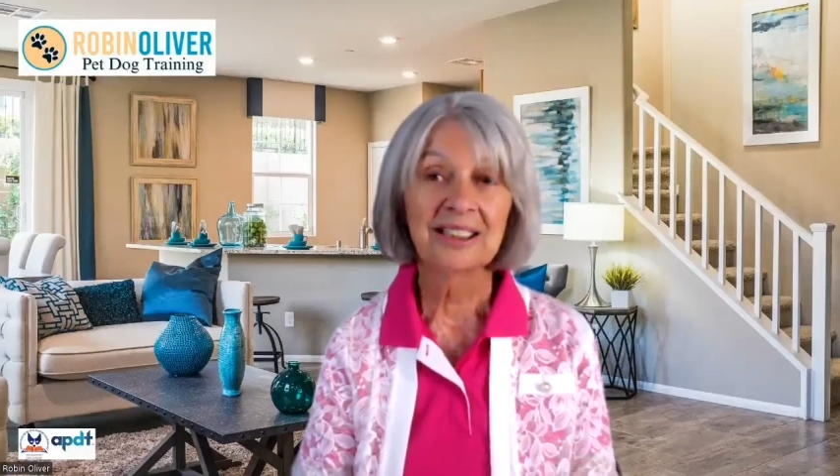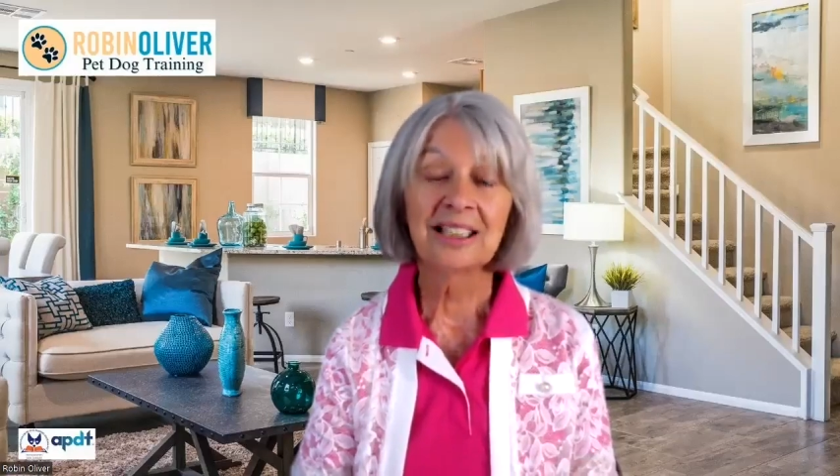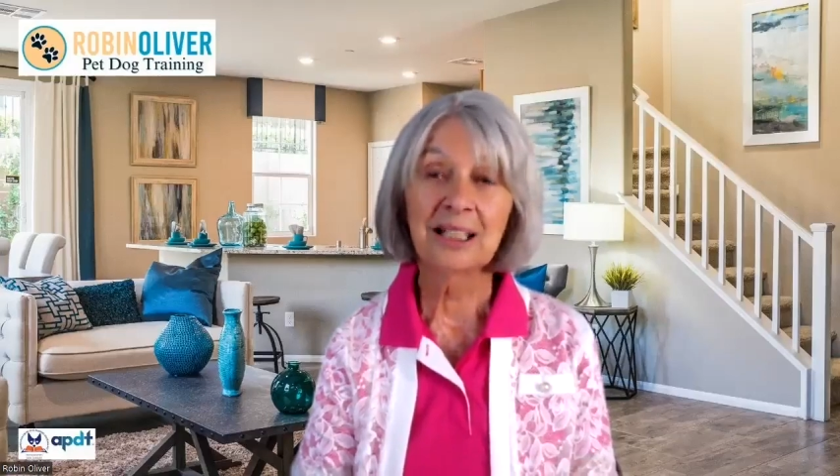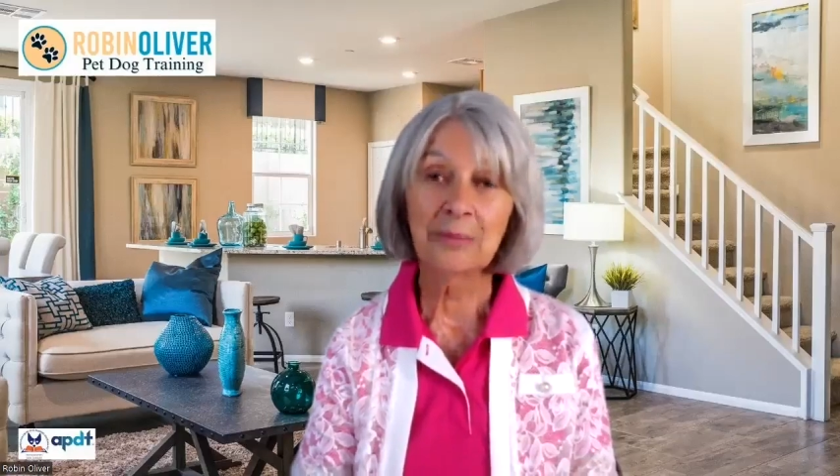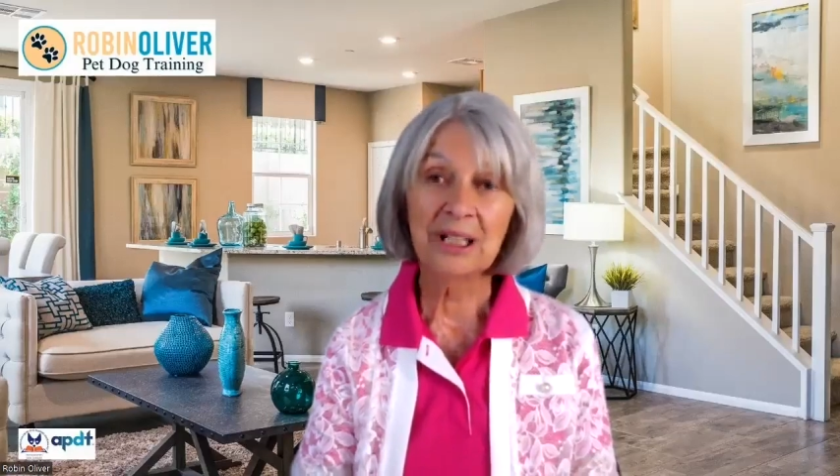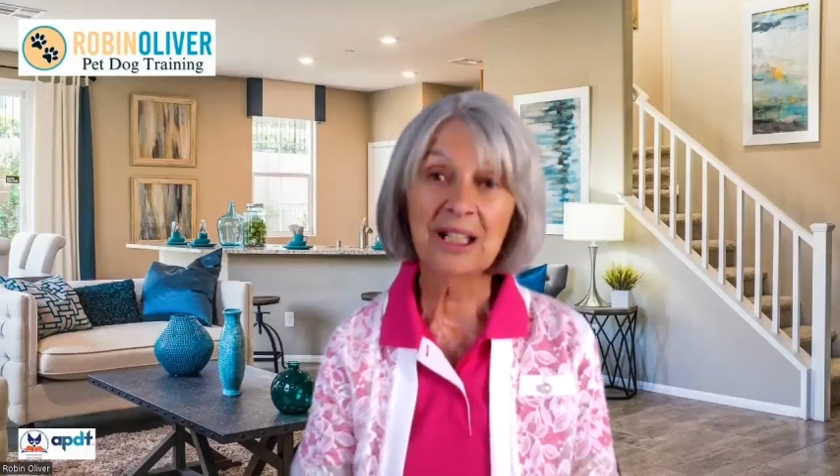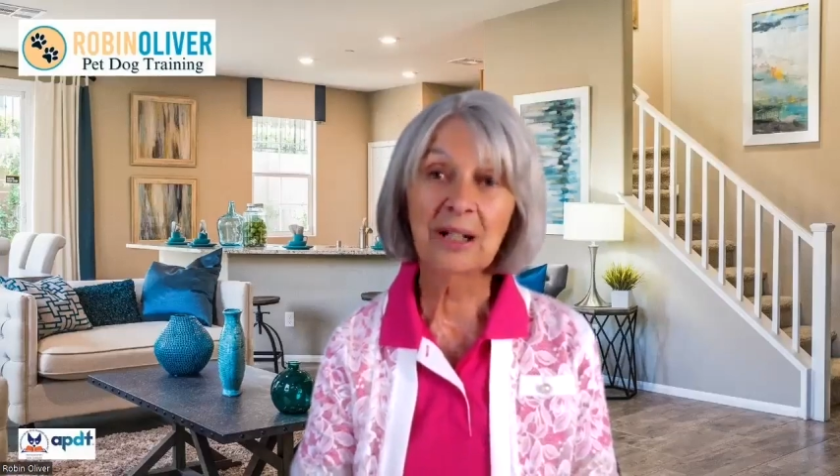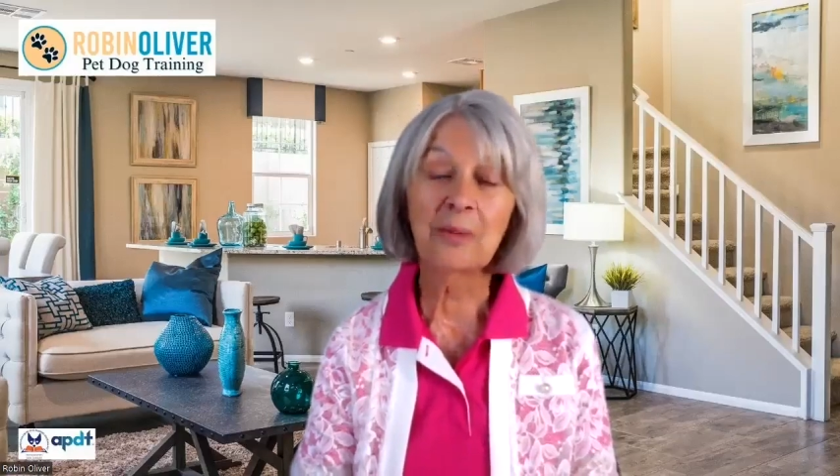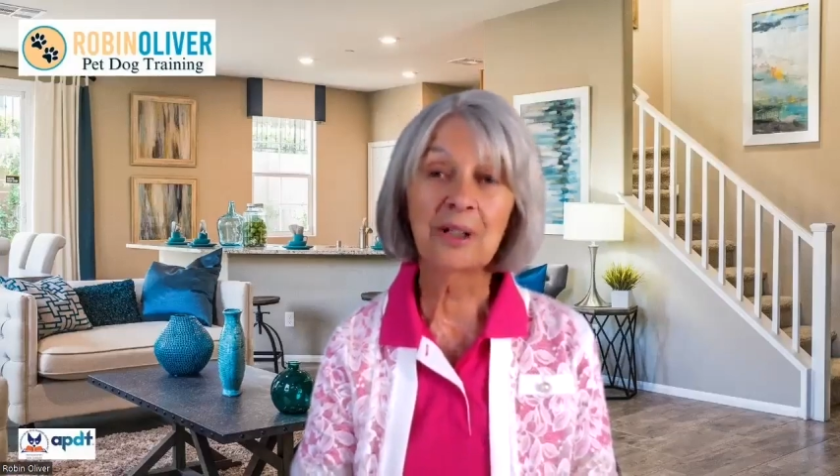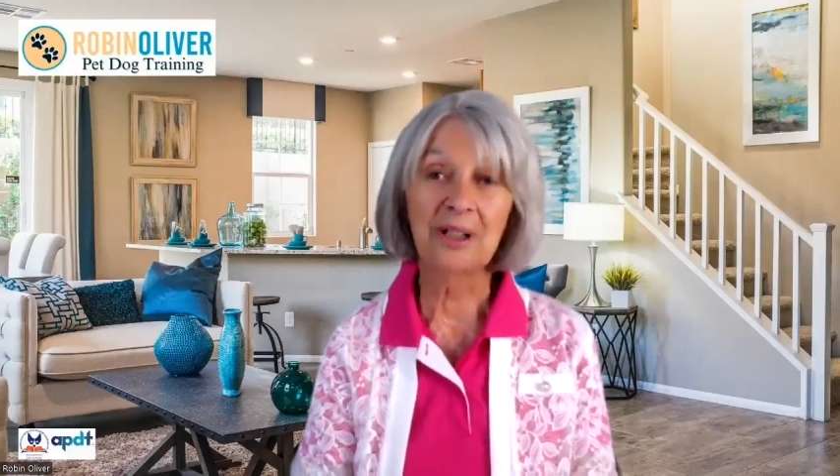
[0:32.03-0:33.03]
and let me know
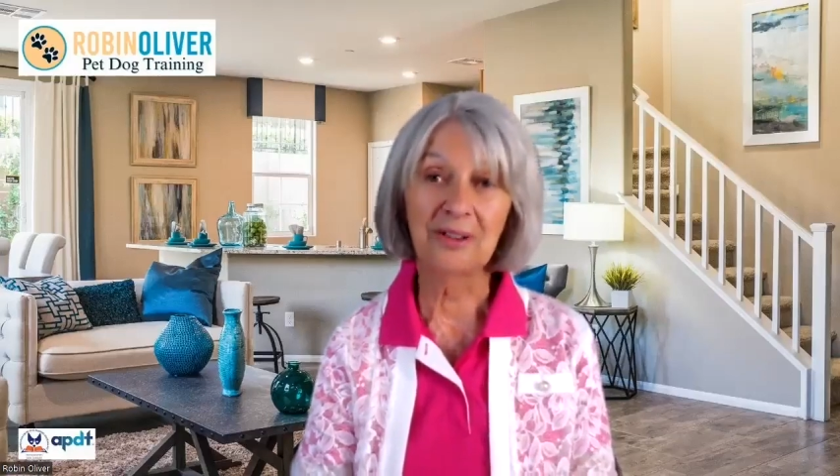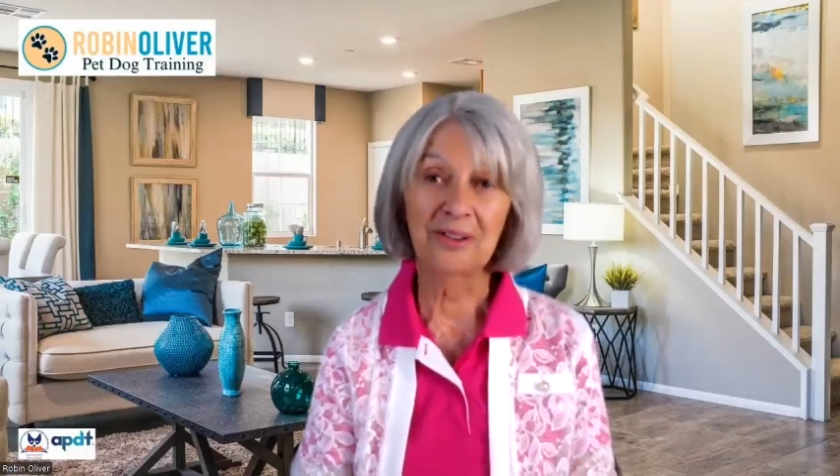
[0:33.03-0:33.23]
what you